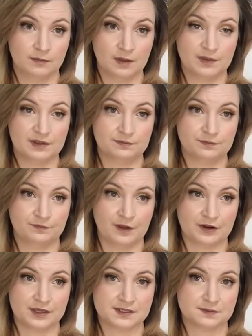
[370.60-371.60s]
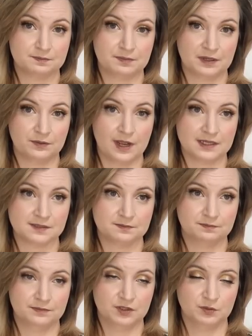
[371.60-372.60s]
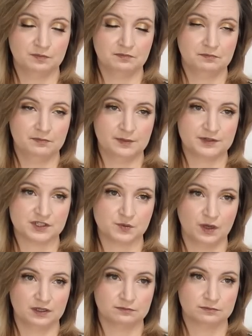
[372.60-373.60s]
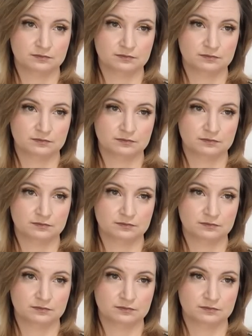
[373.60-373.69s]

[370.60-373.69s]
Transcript: Maybe various big rats. Nope, maybe just one.